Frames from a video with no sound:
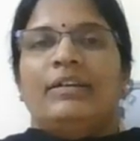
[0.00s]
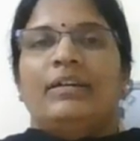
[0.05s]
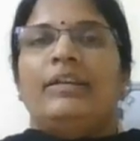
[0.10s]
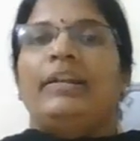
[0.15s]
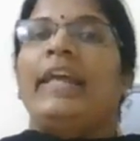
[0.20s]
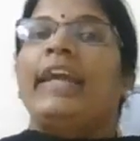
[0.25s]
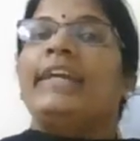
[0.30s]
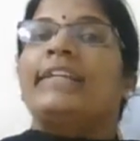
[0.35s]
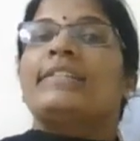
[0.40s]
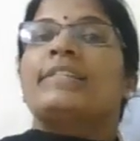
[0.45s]

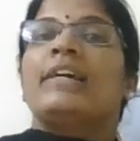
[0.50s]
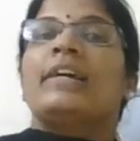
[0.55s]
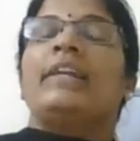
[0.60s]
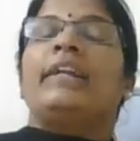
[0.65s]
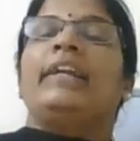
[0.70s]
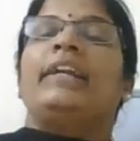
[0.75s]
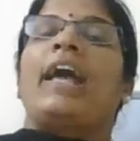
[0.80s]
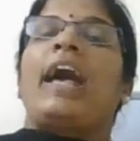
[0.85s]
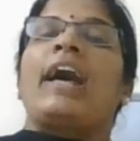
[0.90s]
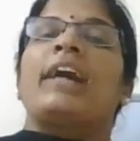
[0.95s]
Later,
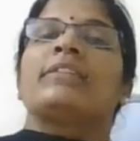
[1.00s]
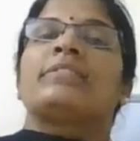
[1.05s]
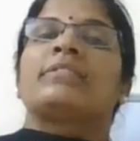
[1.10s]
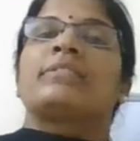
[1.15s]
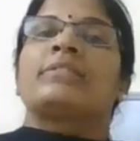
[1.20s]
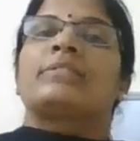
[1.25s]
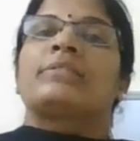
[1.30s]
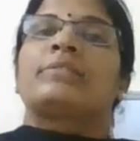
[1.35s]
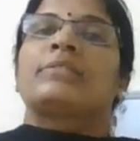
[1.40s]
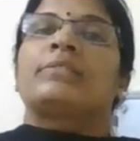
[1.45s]
it
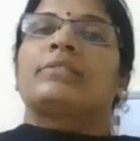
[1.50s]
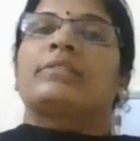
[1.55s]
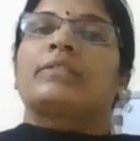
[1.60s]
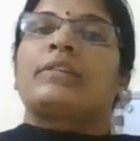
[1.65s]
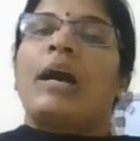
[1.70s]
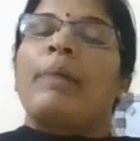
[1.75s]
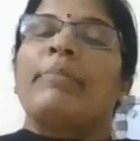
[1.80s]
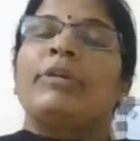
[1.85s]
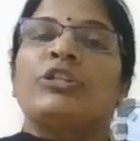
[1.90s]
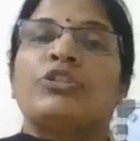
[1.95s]
has
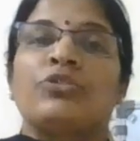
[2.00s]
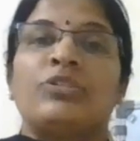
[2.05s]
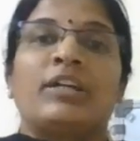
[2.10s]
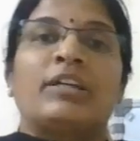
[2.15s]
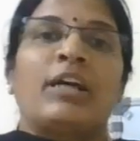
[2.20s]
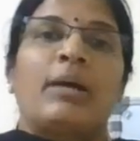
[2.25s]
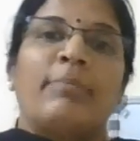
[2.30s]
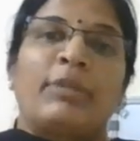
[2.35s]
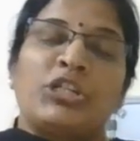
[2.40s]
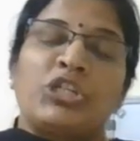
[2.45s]
come into the
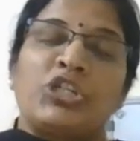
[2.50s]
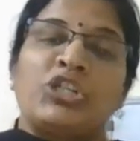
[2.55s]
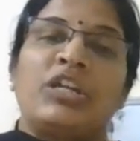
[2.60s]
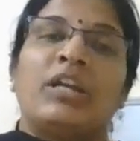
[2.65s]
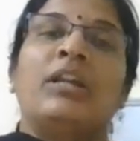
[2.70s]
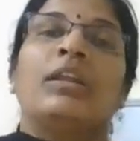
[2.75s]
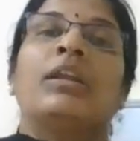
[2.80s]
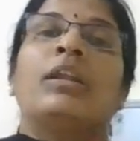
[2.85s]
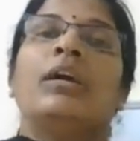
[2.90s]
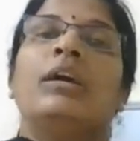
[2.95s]

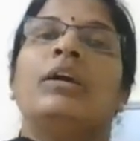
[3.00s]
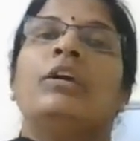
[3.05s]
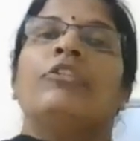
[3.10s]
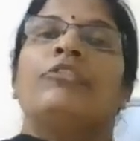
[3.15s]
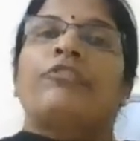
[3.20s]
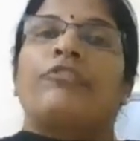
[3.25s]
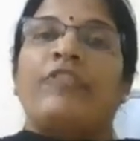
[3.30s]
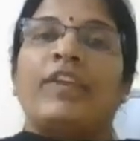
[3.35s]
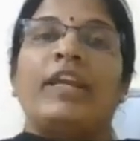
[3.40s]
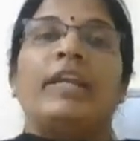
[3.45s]
commercial
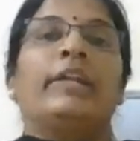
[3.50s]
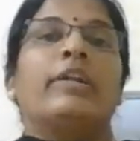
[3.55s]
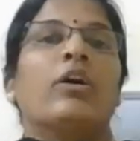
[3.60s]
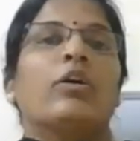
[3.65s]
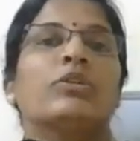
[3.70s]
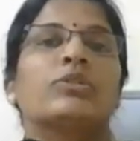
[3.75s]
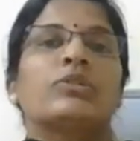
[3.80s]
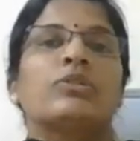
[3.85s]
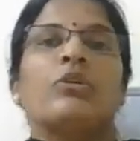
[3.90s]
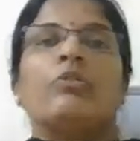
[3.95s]
field
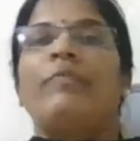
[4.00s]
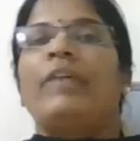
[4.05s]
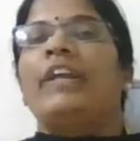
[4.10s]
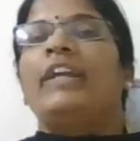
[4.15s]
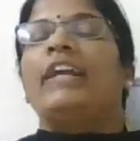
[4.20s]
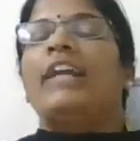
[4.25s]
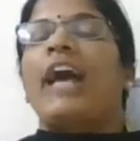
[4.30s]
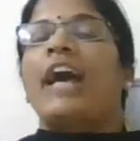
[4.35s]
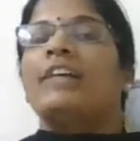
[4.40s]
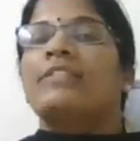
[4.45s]
also. When
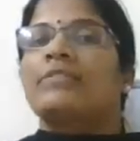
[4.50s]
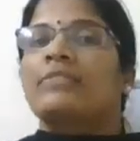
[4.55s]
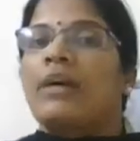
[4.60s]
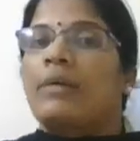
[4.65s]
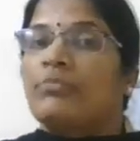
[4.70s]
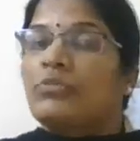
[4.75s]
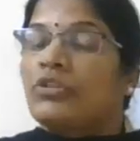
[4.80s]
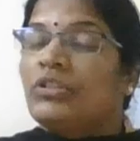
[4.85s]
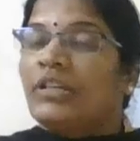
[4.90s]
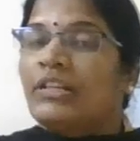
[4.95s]
it has
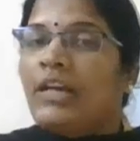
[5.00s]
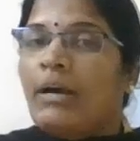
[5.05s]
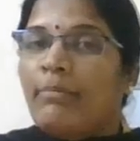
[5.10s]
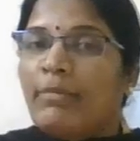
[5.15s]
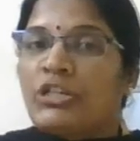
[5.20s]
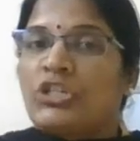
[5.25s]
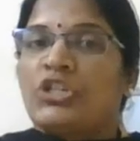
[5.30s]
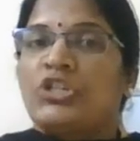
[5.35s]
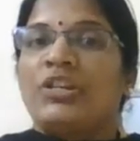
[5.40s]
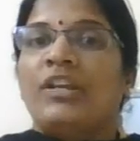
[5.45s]
come to the
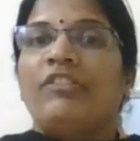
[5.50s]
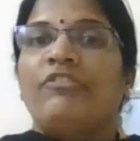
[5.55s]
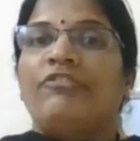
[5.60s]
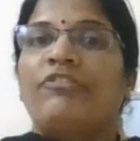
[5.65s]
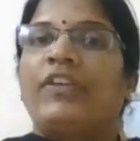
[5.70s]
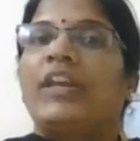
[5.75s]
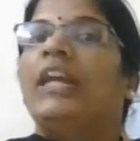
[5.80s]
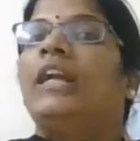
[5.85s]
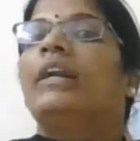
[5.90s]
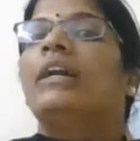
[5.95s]
commercial
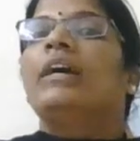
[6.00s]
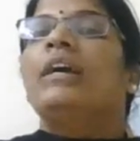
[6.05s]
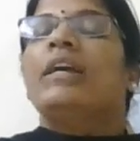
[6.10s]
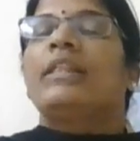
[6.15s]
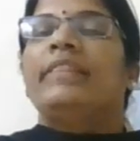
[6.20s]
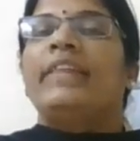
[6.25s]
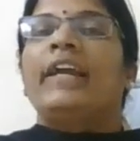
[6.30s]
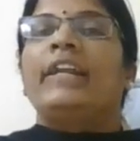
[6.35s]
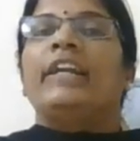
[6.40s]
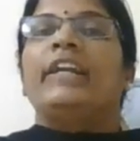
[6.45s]
field,
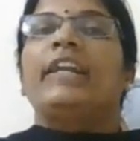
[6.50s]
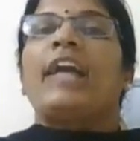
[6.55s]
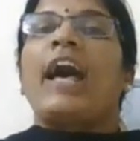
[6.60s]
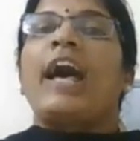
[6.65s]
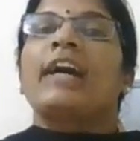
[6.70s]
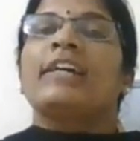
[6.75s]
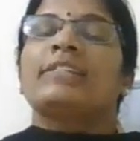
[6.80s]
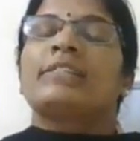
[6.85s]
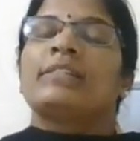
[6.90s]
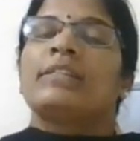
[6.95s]
then it
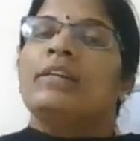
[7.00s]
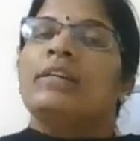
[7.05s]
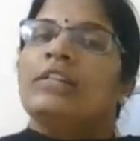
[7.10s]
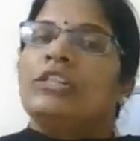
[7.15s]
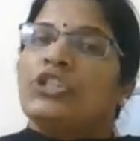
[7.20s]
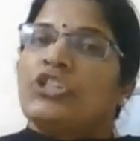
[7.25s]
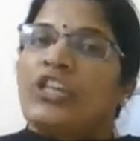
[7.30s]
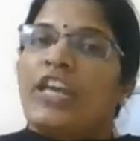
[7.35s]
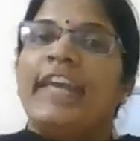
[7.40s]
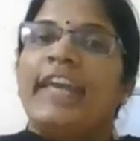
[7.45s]
has
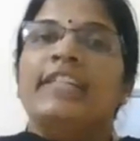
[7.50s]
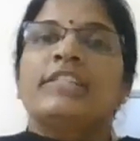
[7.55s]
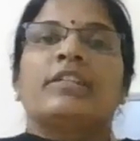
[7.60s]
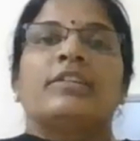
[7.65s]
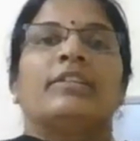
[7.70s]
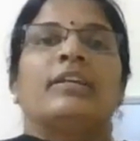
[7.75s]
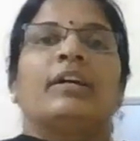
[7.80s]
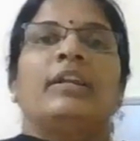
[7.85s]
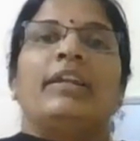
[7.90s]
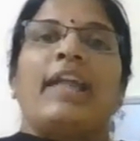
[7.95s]
changed
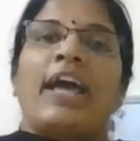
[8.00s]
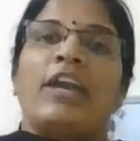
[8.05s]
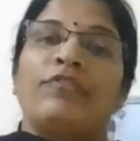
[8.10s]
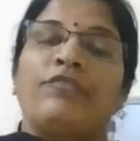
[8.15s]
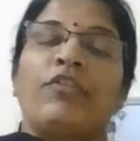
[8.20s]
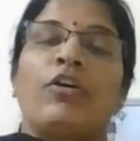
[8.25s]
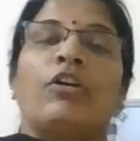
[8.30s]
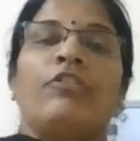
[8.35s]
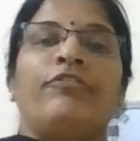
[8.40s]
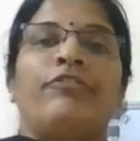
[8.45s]
the life
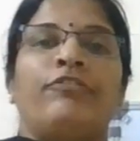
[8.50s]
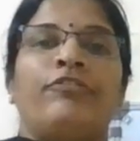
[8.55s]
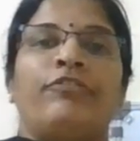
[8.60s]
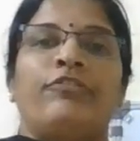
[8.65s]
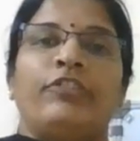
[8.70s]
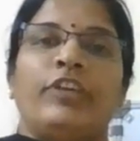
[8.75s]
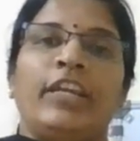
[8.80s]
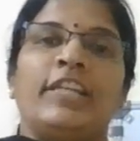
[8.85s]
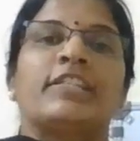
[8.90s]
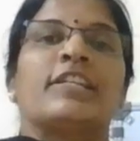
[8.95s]
of
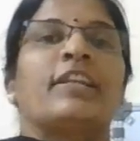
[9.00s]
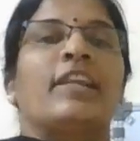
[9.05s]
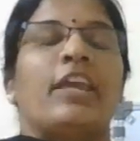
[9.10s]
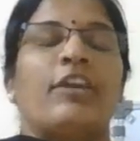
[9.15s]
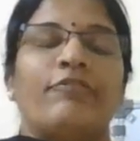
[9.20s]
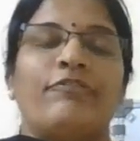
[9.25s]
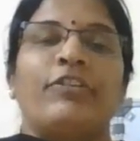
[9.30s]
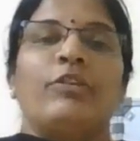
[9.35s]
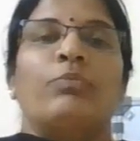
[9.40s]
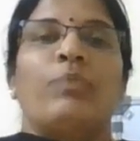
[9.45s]
each and
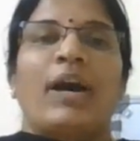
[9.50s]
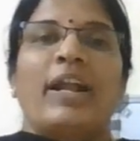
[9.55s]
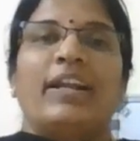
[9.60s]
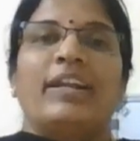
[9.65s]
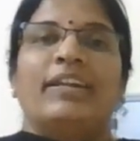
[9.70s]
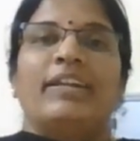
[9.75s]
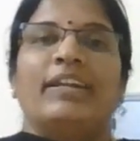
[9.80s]
everyone.